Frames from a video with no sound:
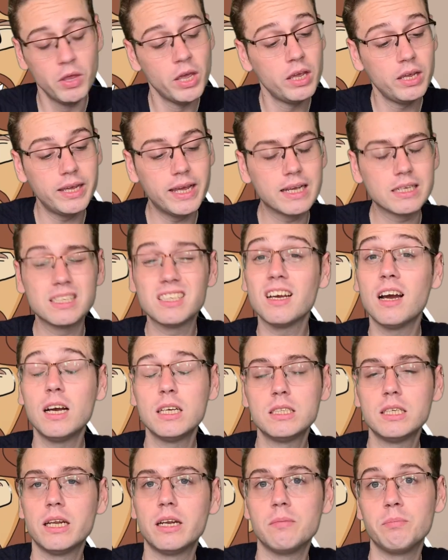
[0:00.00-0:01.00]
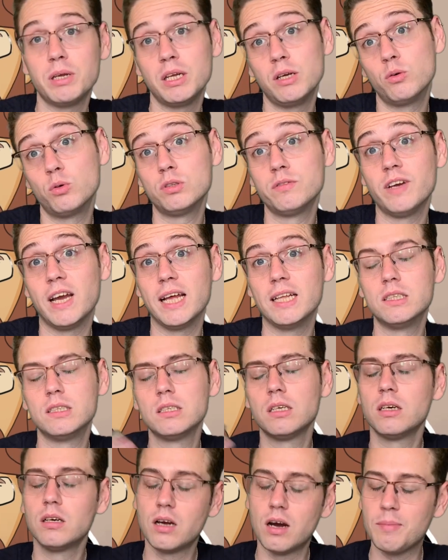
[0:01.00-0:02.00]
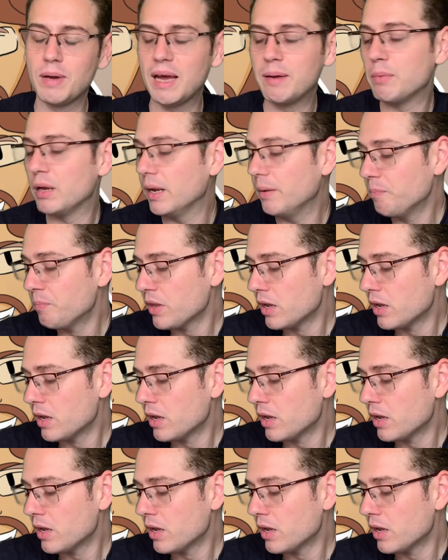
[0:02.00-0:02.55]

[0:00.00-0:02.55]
Yes, I said it, Beatles fans, come at me.